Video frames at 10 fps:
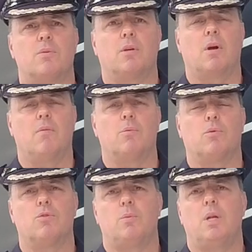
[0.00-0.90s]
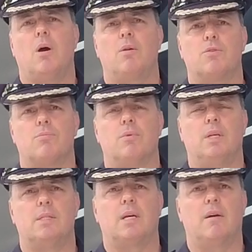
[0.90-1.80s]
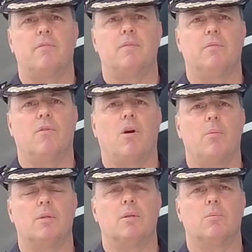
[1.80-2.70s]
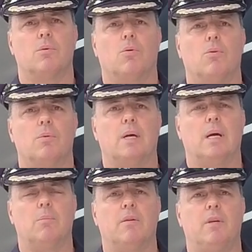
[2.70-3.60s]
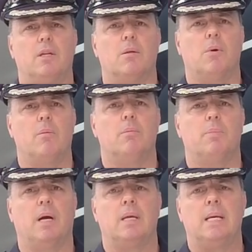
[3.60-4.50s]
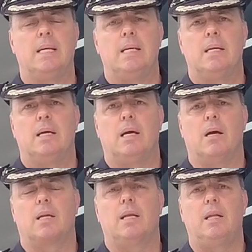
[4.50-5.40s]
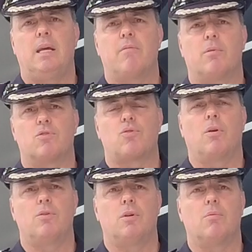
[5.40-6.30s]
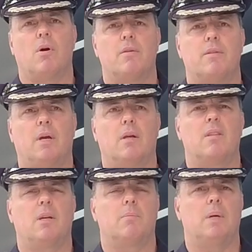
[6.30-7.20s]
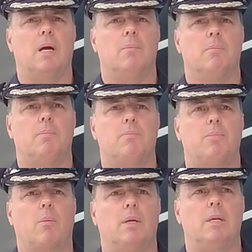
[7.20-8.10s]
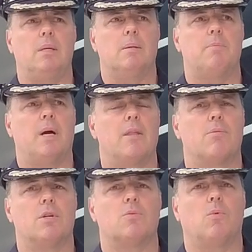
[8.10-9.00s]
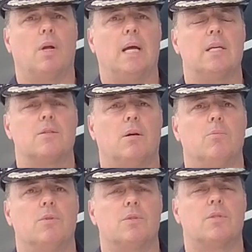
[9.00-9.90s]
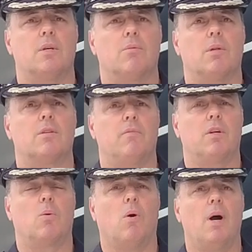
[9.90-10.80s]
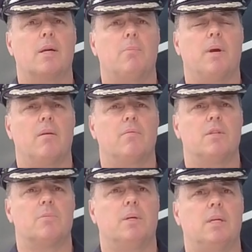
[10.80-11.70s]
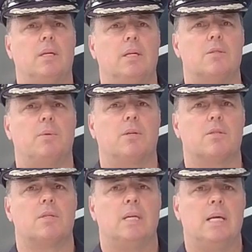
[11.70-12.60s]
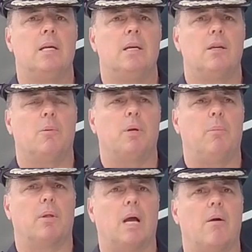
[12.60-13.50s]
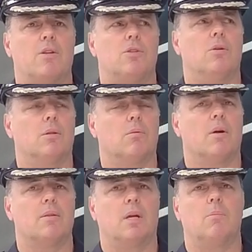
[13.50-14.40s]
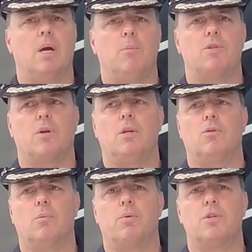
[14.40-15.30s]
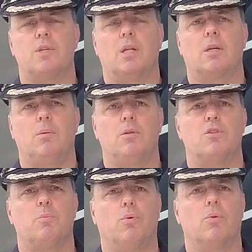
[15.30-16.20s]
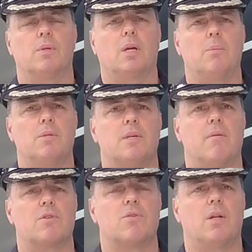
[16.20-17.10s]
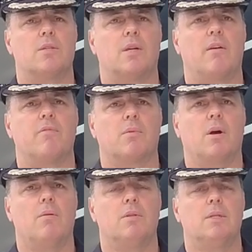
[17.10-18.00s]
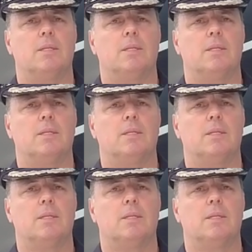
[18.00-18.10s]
with the COVID rules. We know it is a really tough environment that we're all living in at the moment, but clearly everyone's trying to do the right thing. And I think probably part of the reason why last night was relatively quiet, comparatively speaking, is because, you know, people are actually doing the right thing. And we certainly do appreciate the community support in keeping South Australia safe from COVID.